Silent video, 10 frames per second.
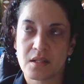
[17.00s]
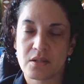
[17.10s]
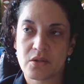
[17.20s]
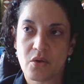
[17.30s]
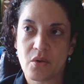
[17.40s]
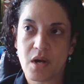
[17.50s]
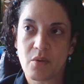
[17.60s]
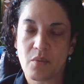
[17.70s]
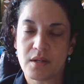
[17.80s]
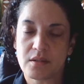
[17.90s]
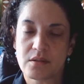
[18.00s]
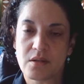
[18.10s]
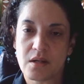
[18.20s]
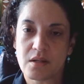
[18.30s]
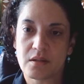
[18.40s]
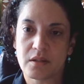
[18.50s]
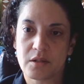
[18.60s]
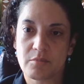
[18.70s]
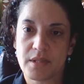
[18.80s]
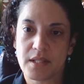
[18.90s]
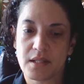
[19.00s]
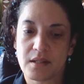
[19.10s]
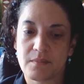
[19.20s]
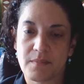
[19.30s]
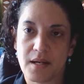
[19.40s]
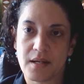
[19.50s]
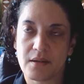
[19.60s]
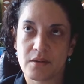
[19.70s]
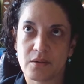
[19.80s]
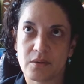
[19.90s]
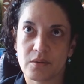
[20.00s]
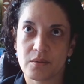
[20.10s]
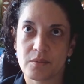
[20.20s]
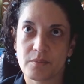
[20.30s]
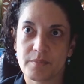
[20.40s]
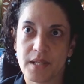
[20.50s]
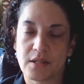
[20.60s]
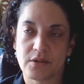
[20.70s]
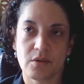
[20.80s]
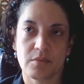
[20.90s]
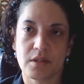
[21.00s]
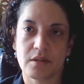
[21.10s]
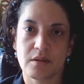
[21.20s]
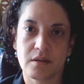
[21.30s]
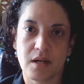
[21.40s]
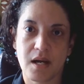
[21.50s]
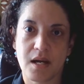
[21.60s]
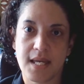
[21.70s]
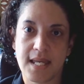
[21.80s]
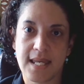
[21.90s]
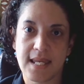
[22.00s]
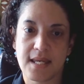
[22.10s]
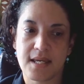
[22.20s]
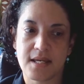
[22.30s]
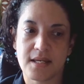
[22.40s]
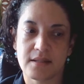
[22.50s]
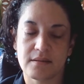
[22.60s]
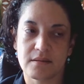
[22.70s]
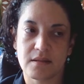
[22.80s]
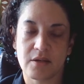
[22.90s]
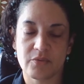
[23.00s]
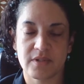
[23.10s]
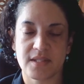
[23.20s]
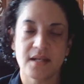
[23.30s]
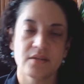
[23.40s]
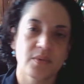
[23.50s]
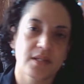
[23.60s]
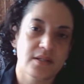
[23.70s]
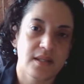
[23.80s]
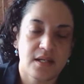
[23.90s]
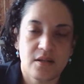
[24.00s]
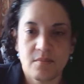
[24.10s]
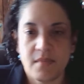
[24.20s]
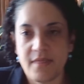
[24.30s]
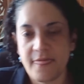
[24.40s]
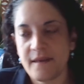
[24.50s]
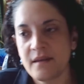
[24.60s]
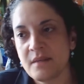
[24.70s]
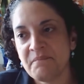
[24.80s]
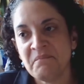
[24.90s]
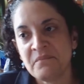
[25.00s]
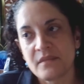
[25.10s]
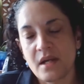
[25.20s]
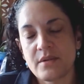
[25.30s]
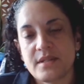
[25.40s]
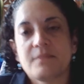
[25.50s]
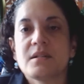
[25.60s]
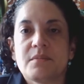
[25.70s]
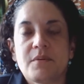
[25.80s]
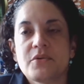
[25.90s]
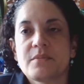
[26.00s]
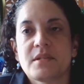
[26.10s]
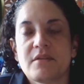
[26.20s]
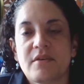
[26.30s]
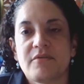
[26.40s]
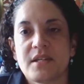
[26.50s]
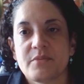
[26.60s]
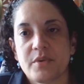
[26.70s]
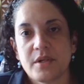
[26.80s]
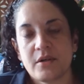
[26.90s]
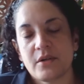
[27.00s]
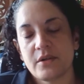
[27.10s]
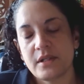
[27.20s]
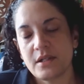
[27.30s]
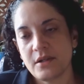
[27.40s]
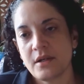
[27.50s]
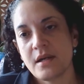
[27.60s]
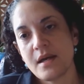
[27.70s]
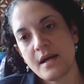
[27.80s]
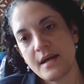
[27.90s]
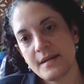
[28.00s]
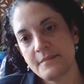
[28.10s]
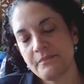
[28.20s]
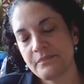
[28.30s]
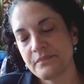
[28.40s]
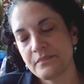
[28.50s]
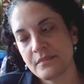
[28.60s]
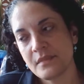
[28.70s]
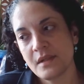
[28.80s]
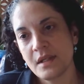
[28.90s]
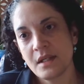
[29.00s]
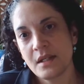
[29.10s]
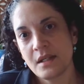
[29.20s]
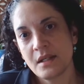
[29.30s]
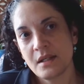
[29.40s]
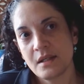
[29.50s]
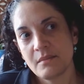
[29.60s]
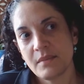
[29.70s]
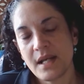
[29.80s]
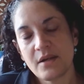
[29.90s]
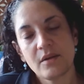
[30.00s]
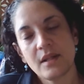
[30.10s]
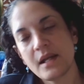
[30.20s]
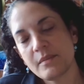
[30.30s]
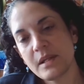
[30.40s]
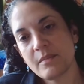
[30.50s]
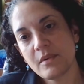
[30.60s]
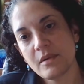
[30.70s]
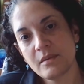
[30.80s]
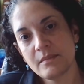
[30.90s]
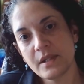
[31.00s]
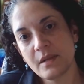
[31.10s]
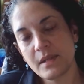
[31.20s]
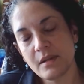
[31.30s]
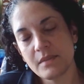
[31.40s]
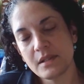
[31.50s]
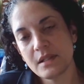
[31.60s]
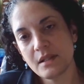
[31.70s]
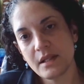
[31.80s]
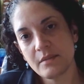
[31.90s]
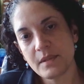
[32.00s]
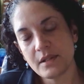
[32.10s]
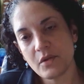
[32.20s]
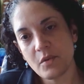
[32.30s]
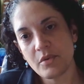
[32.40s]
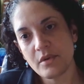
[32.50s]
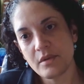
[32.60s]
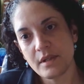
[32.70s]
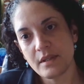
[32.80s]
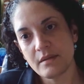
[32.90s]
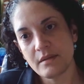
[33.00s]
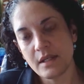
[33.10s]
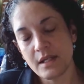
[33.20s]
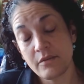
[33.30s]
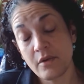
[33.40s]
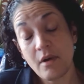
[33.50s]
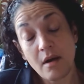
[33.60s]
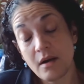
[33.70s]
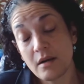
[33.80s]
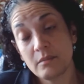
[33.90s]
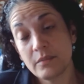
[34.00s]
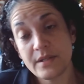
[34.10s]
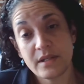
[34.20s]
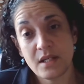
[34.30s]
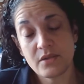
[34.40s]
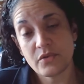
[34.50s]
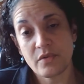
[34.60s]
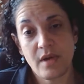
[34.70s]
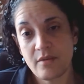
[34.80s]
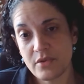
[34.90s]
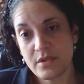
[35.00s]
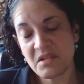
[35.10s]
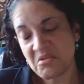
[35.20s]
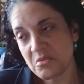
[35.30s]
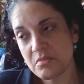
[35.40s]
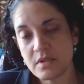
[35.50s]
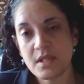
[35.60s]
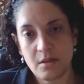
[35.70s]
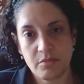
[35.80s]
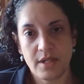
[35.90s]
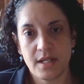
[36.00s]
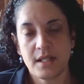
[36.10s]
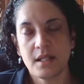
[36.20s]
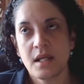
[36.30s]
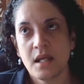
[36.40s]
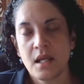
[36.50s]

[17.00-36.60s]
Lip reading: So I wanted to talk a little bit about Pinktober. And I decided to wait till the end of the month. I was tempted to post some stuff on Facebook earlier. But I know a lot of people, make a big deal out of Pinktober, and there are breast cancer survivors that do celebrate it.